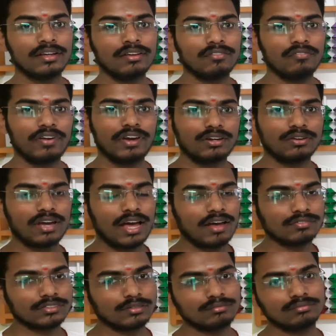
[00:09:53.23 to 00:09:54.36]
where you have
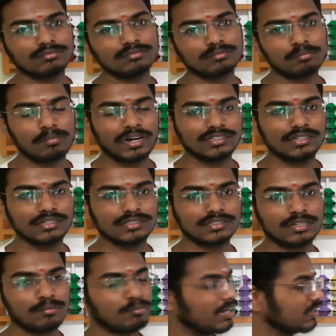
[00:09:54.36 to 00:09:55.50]
some puzzles.
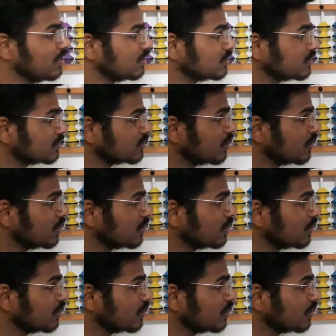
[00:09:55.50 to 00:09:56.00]
Puzzles